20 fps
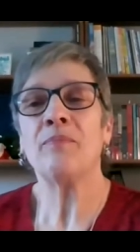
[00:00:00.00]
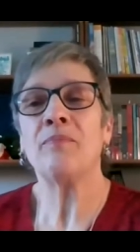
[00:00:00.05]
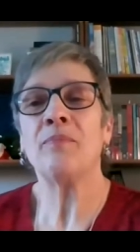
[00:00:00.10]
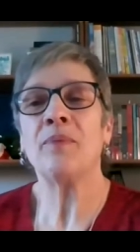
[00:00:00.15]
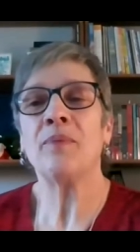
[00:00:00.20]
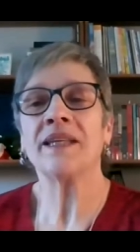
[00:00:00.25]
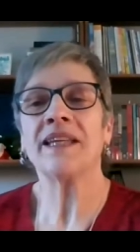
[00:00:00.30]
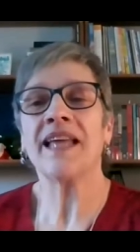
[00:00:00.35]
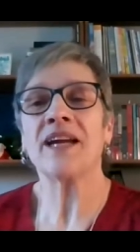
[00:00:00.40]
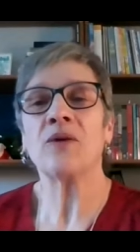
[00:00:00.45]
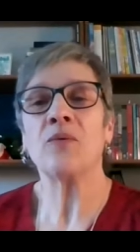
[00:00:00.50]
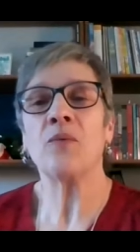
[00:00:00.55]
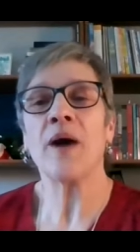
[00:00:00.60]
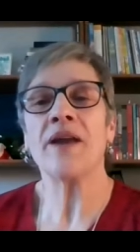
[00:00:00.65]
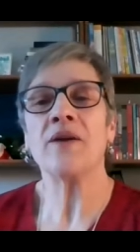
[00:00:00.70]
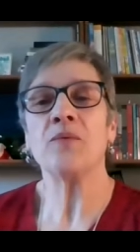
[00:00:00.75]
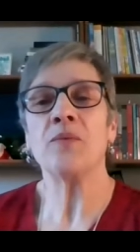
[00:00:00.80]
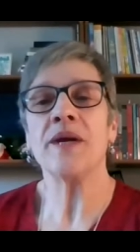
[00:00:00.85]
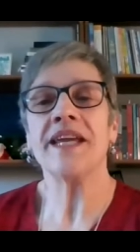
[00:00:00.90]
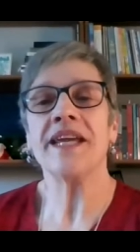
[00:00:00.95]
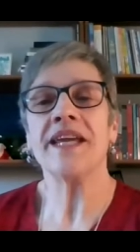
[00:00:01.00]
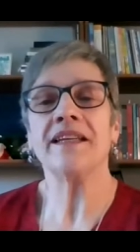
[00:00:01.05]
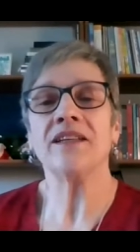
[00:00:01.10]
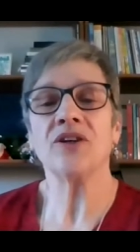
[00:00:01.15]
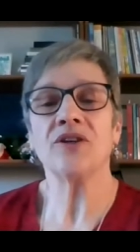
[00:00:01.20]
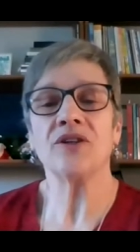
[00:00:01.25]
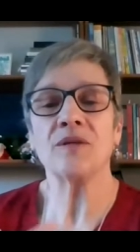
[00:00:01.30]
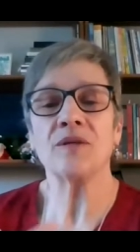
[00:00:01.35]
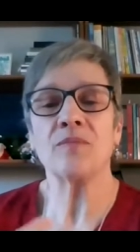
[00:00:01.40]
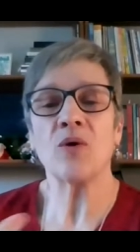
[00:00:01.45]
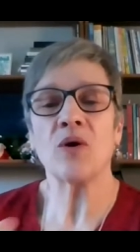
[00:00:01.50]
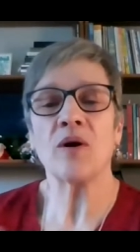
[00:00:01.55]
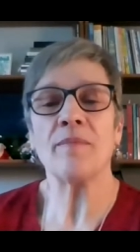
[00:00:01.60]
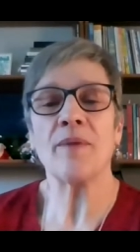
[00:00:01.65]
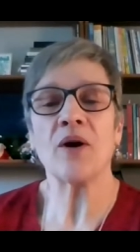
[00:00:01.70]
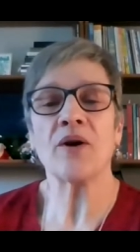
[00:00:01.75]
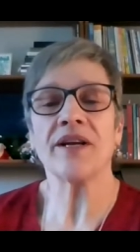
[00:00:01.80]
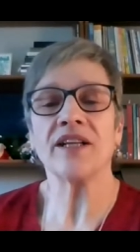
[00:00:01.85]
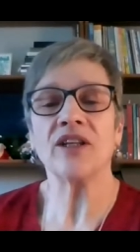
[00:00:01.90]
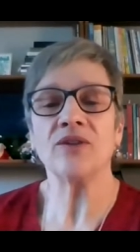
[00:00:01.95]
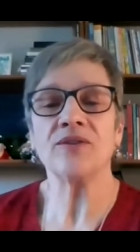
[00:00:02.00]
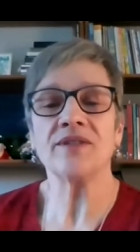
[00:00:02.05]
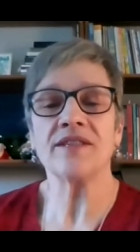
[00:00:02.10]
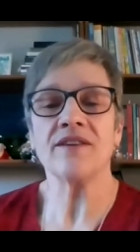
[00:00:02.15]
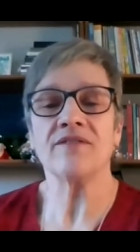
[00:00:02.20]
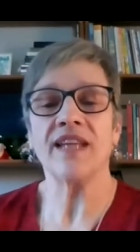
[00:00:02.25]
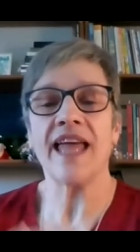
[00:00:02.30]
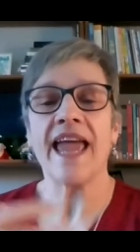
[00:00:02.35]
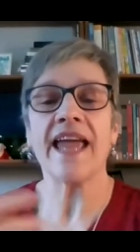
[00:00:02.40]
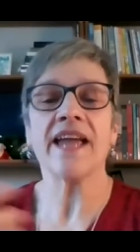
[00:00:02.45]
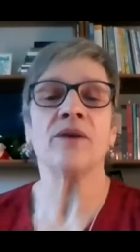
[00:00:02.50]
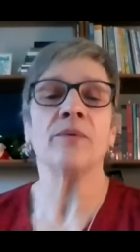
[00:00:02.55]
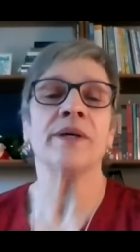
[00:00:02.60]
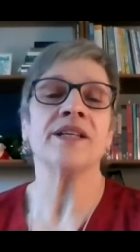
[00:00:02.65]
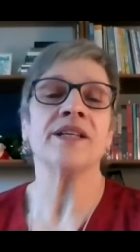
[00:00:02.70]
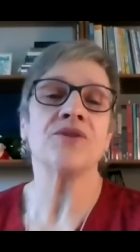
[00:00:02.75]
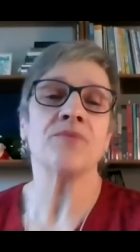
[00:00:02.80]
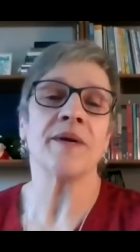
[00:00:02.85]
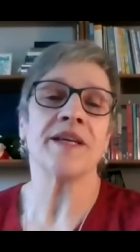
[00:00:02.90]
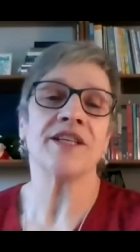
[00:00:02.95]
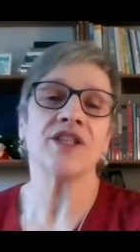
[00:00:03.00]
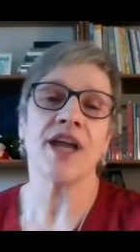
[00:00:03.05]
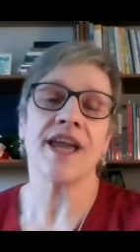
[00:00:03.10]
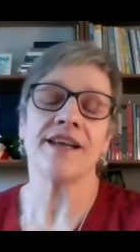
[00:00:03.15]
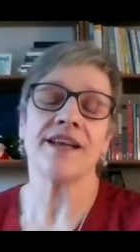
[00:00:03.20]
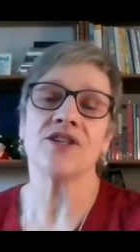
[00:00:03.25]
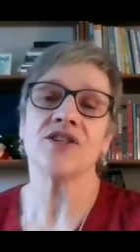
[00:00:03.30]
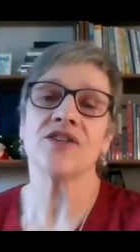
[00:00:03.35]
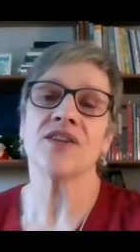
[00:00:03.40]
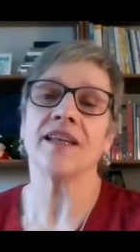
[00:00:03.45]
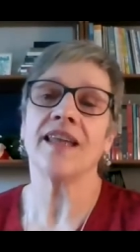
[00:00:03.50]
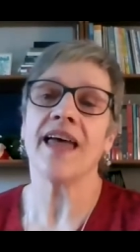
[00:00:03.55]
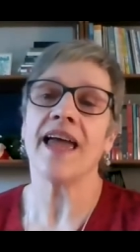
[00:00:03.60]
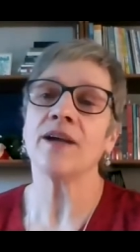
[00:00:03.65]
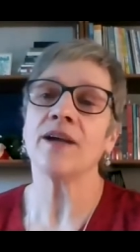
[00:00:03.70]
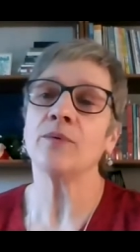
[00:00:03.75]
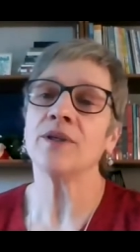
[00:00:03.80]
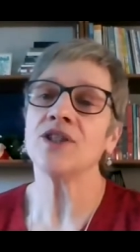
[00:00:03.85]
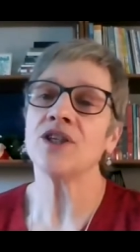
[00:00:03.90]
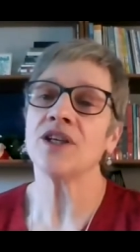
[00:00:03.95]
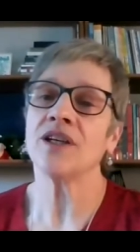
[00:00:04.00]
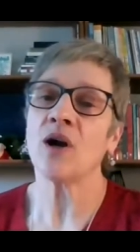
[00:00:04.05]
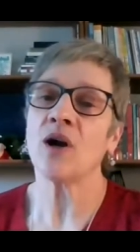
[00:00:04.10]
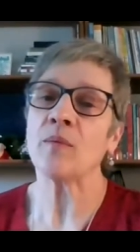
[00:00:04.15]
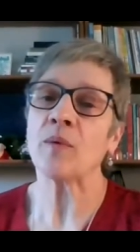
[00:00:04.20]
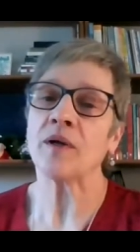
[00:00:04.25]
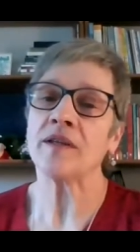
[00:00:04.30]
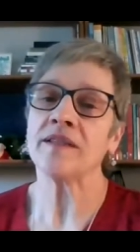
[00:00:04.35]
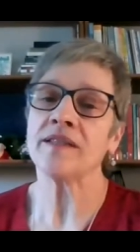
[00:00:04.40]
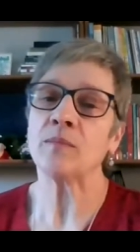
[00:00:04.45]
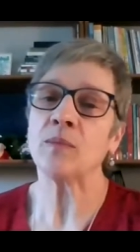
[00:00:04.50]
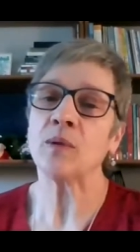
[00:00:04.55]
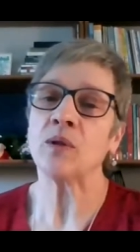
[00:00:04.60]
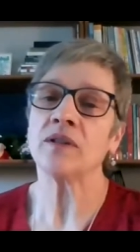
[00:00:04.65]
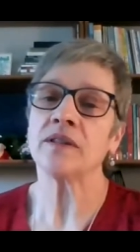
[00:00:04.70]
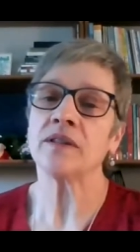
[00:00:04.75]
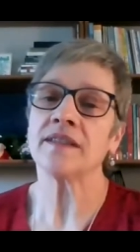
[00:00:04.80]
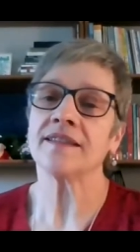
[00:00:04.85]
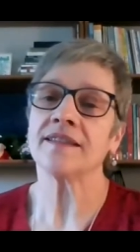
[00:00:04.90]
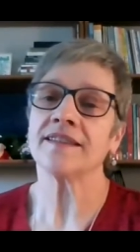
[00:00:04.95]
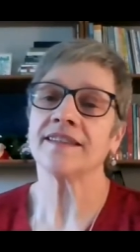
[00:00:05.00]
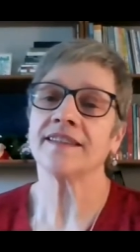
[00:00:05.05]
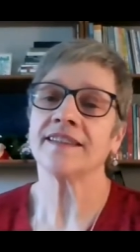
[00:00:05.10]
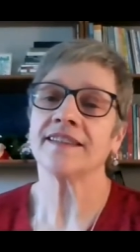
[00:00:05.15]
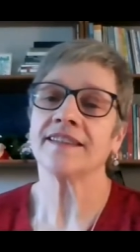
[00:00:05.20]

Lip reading: But like when we learned more about inclusive language, we changed the language in our principles.